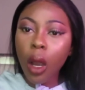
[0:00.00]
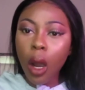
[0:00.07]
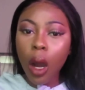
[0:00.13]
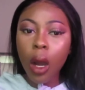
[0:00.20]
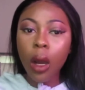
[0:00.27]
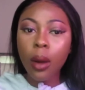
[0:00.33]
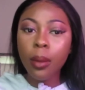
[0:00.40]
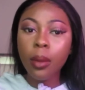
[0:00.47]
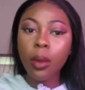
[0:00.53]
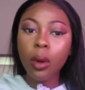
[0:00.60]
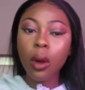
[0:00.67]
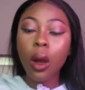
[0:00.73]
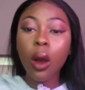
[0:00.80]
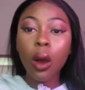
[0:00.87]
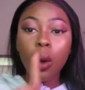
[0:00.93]
I'm
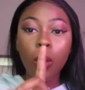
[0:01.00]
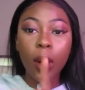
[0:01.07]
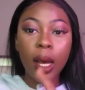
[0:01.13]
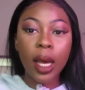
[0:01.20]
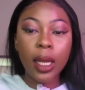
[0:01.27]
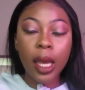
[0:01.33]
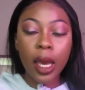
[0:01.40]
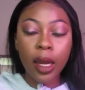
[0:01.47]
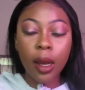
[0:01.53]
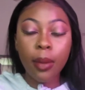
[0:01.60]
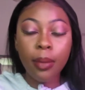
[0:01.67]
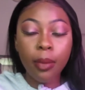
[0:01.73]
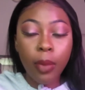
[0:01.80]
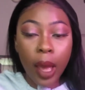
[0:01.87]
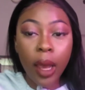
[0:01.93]

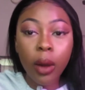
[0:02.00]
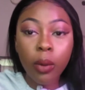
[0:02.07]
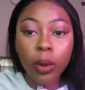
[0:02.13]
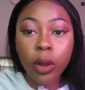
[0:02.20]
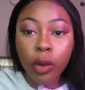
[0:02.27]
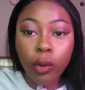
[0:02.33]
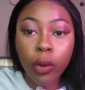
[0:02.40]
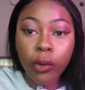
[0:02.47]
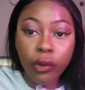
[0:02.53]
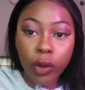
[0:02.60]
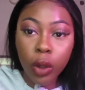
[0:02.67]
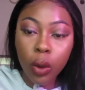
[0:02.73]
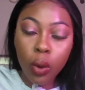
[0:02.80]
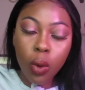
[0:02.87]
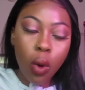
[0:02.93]
back with a
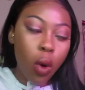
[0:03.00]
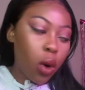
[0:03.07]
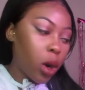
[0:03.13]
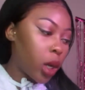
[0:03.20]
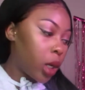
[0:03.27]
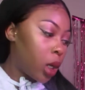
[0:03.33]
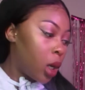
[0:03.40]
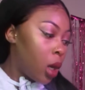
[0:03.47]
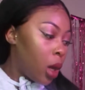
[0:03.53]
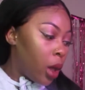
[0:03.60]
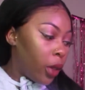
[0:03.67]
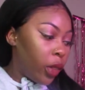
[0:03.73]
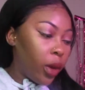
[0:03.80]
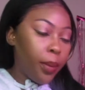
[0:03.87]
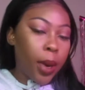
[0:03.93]
review on
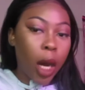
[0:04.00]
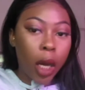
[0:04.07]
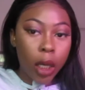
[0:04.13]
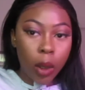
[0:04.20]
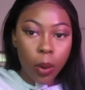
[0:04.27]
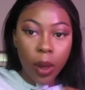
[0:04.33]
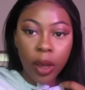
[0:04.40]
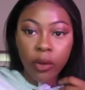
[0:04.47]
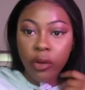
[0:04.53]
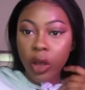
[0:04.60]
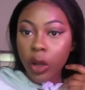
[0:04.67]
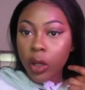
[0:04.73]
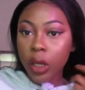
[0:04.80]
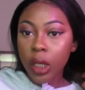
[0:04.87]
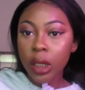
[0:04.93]
the body wave
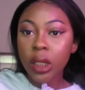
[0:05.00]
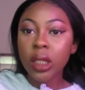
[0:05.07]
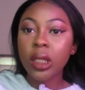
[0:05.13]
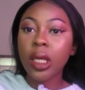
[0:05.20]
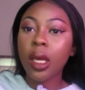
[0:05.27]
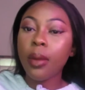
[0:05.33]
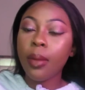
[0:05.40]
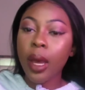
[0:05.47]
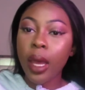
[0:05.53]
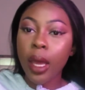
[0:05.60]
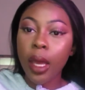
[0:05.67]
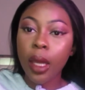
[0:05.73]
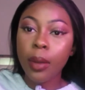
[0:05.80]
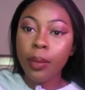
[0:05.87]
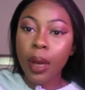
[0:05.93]
hair. This is it in my
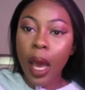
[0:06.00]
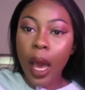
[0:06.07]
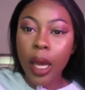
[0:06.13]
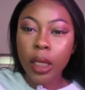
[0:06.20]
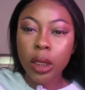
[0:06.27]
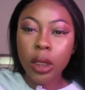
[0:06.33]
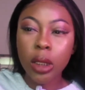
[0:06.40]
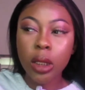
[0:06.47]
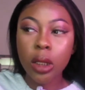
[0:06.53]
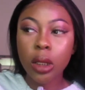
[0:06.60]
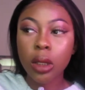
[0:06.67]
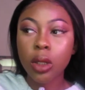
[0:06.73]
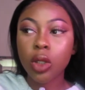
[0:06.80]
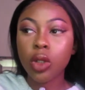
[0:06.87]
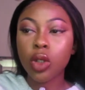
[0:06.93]
head, but I
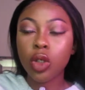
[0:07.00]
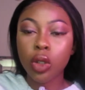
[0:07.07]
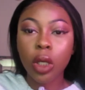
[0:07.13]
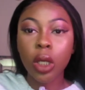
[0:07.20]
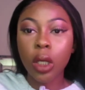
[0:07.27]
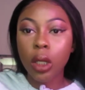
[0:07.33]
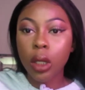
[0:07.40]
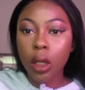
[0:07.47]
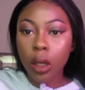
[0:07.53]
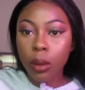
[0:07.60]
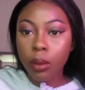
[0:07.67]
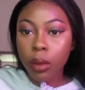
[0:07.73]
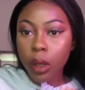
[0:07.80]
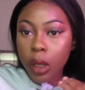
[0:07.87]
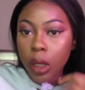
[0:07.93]
just straightened
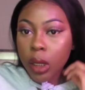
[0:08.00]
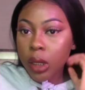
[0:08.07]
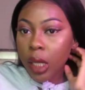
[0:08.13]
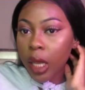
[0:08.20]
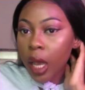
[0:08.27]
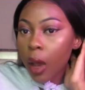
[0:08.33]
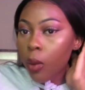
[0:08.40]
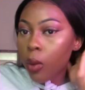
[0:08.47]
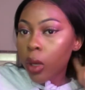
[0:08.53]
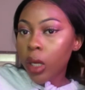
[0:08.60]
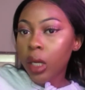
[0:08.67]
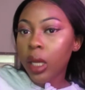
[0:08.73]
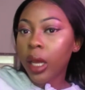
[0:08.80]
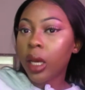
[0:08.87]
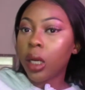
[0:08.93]
it because like I
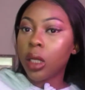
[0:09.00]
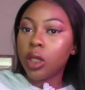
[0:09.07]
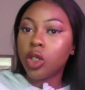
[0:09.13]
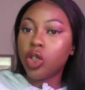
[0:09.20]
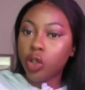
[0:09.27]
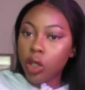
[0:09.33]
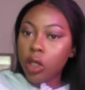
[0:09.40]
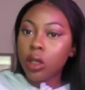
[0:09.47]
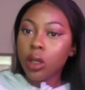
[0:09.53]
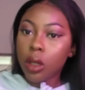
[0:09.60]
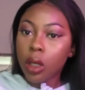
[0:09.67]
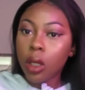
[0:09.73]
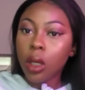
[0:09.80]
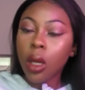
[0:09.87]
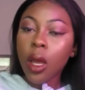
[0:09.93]
wanted like a straight
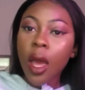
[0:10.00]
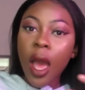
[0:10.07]
look.